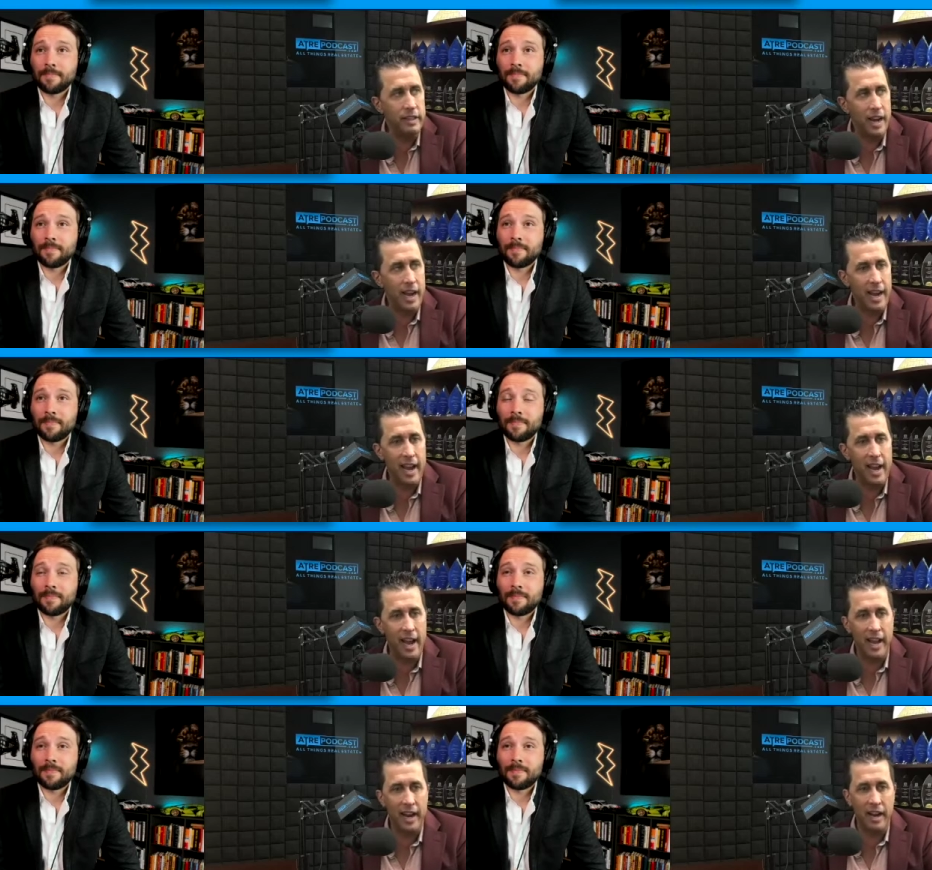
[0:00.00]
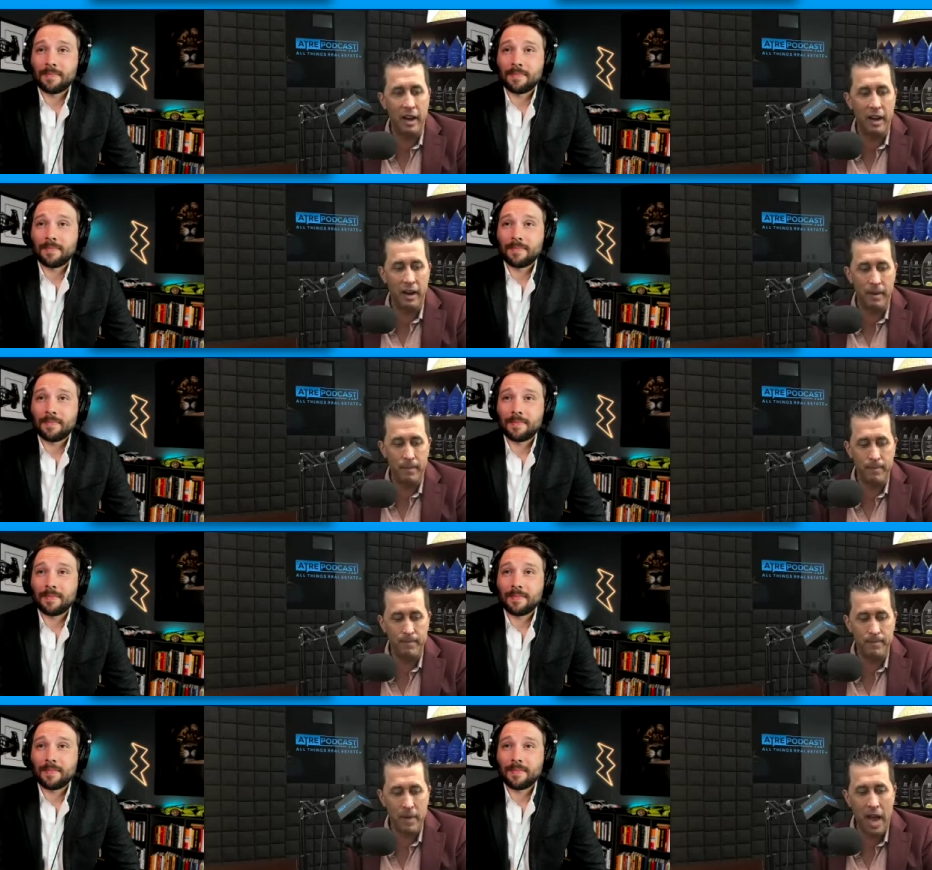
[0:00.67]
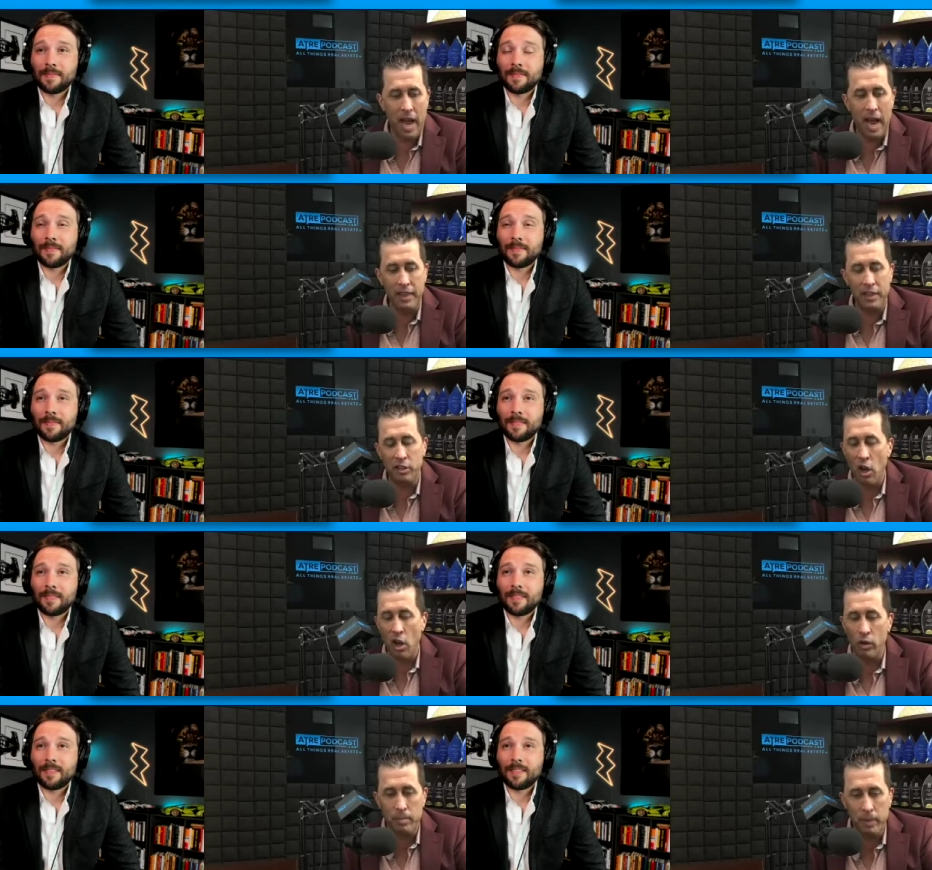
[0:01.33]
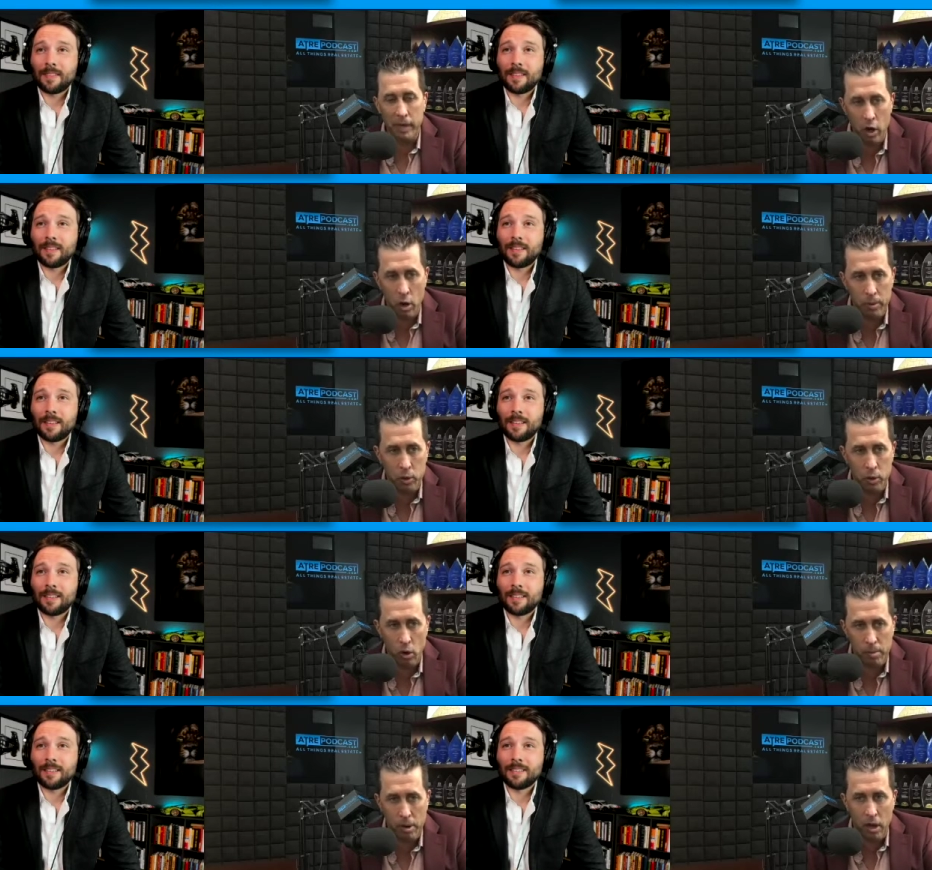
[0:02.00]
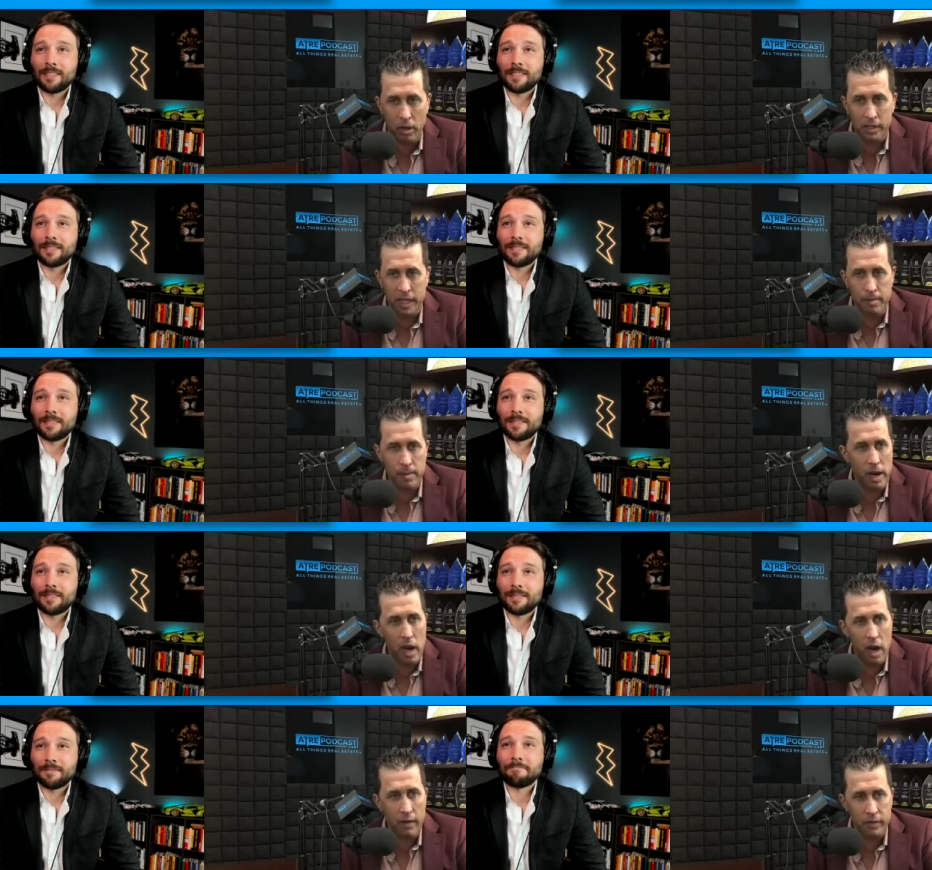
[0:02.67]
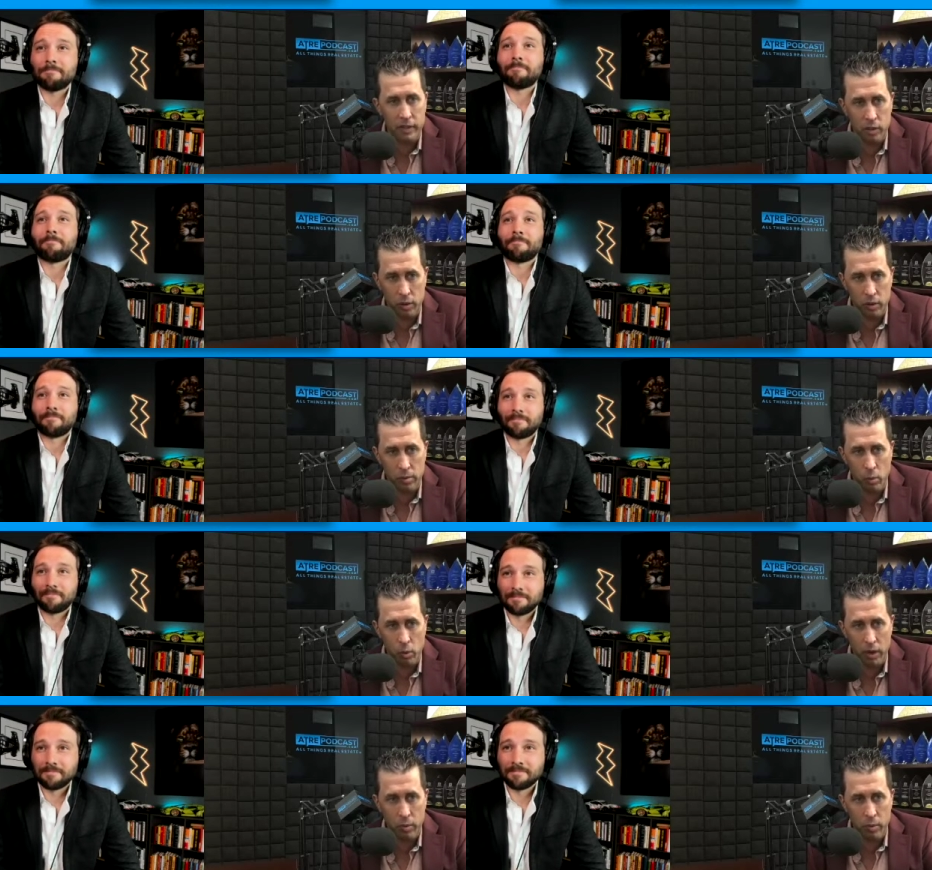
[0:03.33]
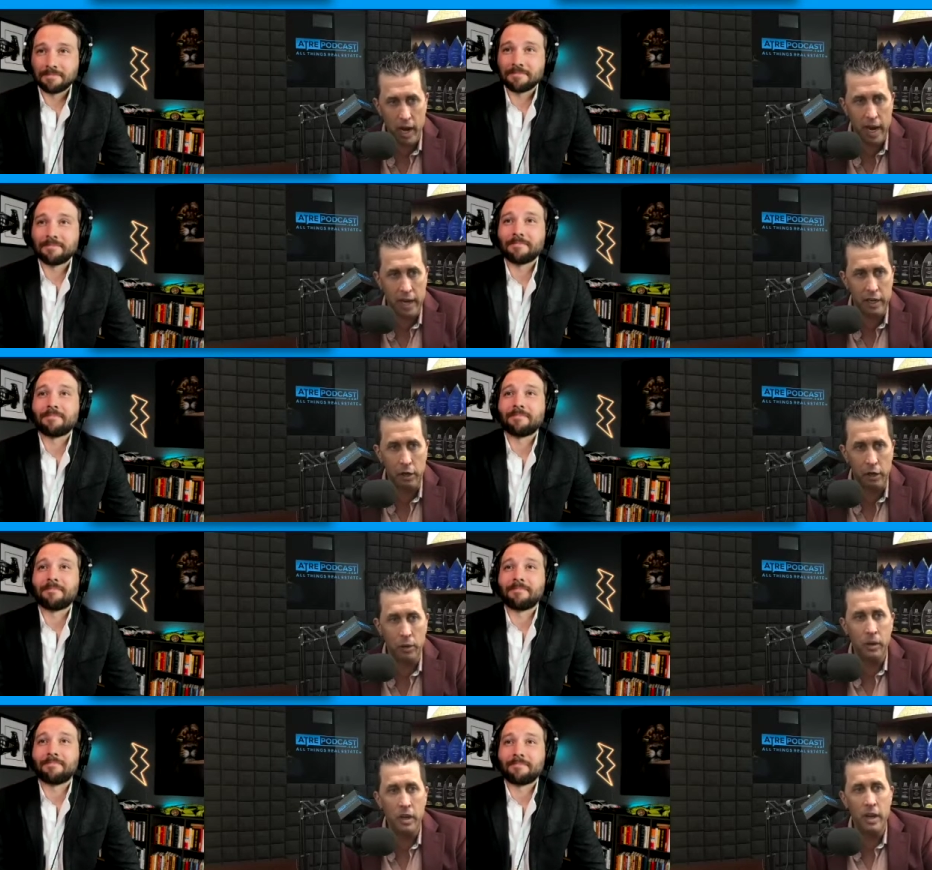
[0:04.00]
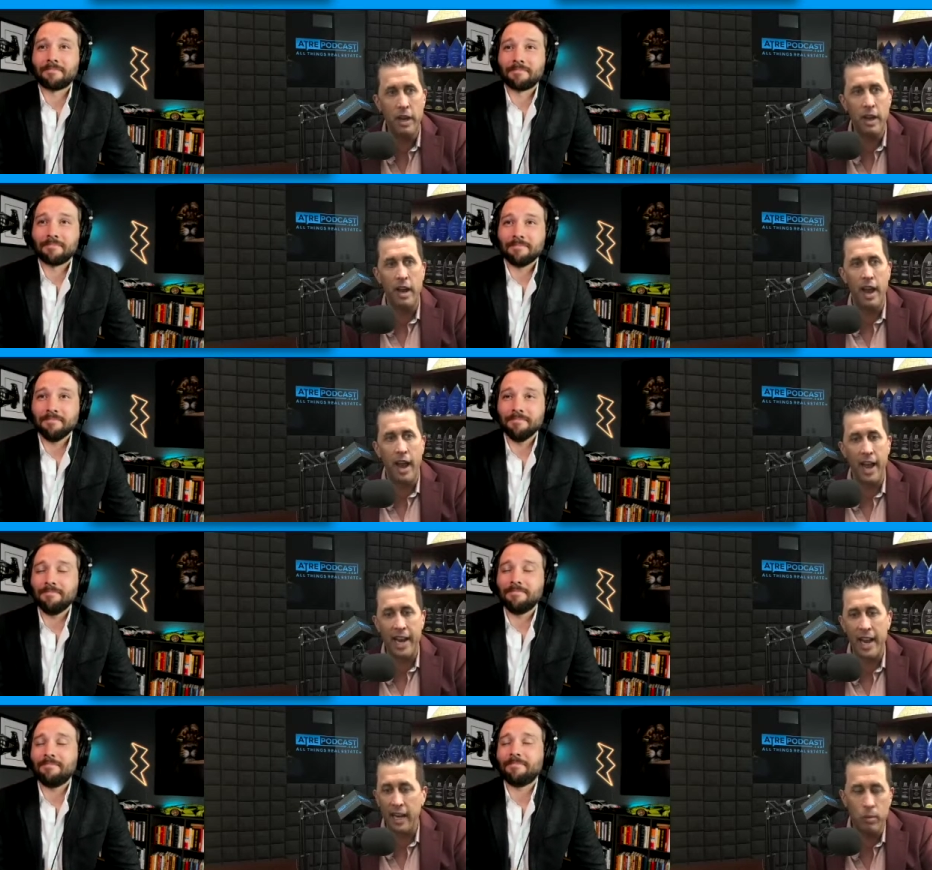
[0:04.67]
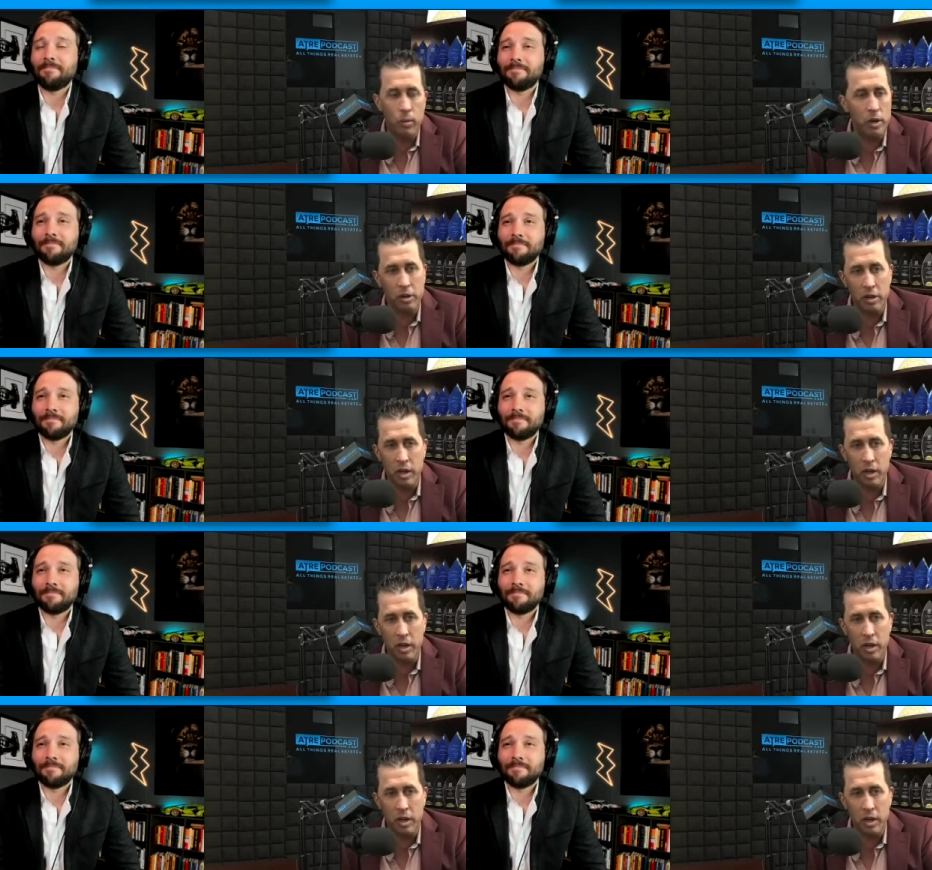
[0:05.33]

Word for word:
Speaker 1: I had um, I, there's always been an open door policy in my office with with what I do, mm-hmm. and anyone who